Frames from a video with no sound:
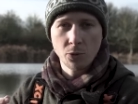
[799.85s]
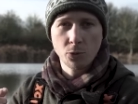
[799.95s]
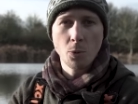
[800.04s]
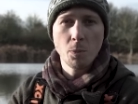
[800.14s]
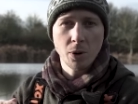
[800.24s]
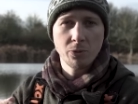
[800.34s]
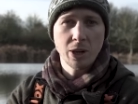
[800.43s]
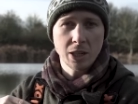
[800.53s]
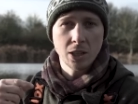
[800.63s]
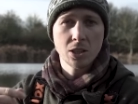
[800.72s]
from my
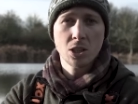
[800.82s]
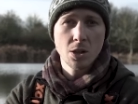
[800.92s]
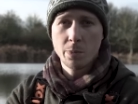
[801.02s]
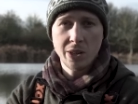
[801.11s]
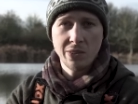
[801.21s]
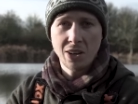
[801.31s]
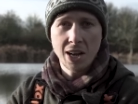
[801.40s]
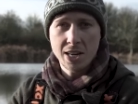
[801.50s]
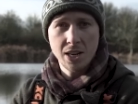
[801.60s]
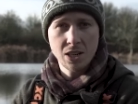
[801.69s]
finger to the
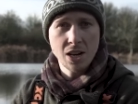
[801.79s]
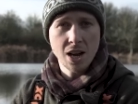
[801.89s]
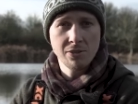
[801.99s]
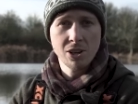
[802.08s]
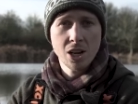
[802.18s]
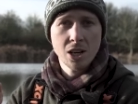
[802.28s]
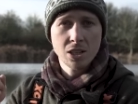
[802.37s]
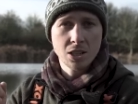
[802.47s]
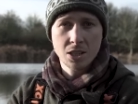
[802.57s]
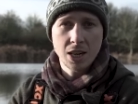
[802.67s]
PVA is enough
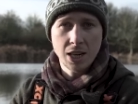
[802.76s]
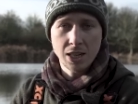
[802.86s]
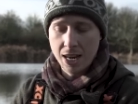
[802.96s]
to stick it